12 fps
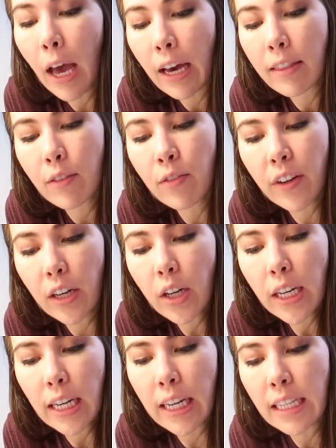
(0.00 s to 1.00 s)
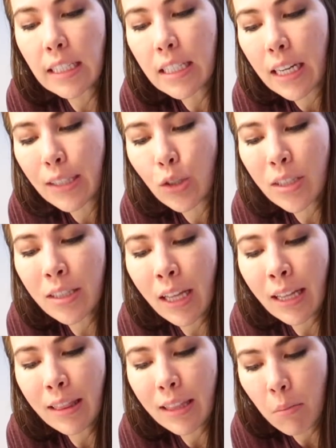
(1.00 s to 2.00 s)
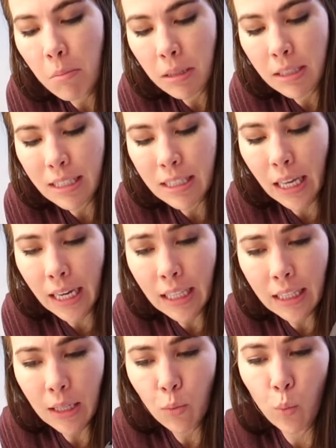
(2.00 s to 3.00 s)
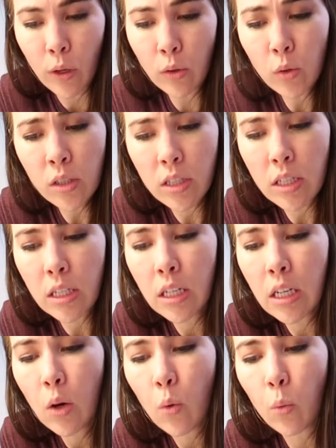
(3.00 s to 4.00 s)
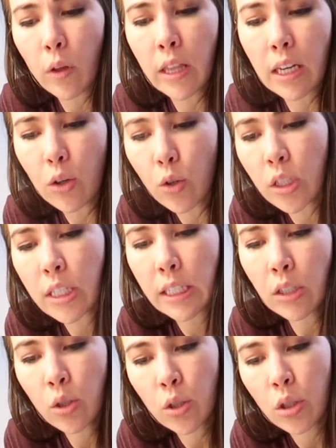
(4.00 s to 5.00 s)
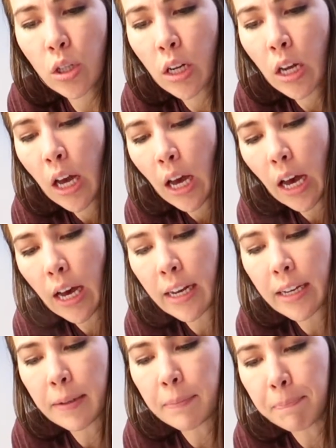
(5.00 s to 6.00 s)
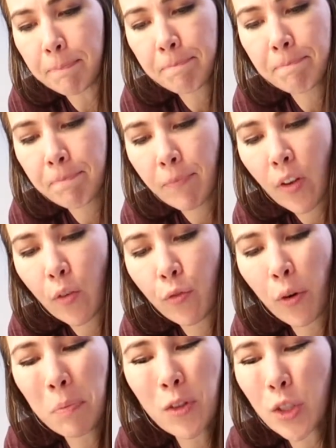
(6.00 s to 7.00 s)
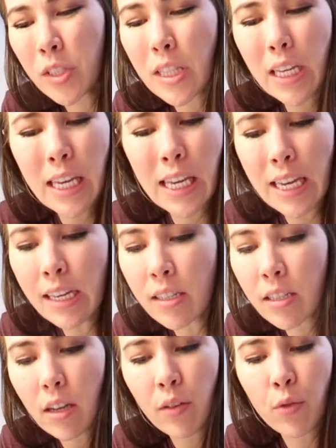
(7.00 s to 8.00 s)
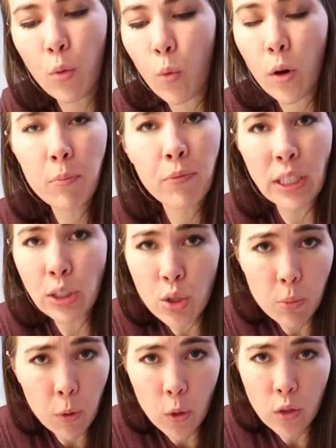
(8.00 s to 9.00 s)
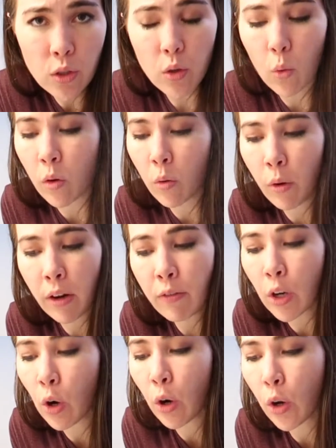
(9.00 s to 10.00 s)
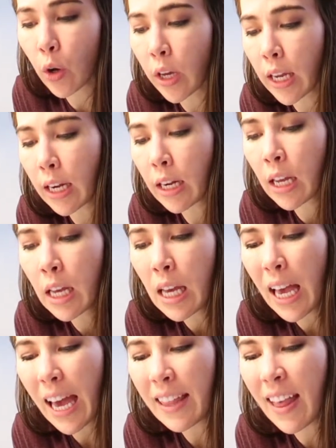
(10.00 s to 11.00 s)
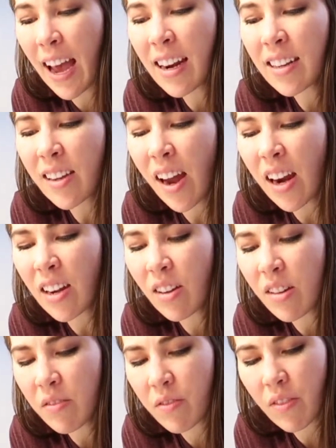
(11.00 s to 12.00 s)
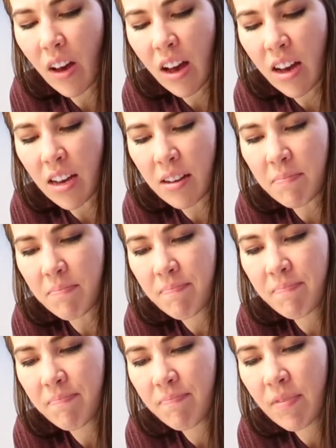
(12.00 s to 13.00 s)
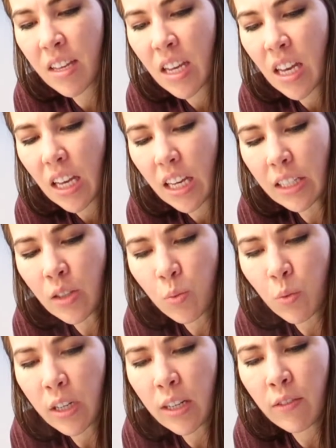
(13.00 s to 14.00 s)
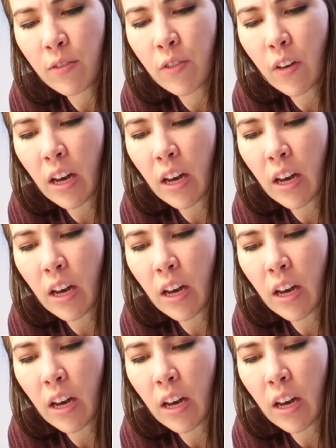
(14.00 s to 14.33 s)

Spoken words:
at the very end and just let them slightly wilt within your dish from just the heat of the warm vegetables or whatever you're cooking. And that kind of gets rid of,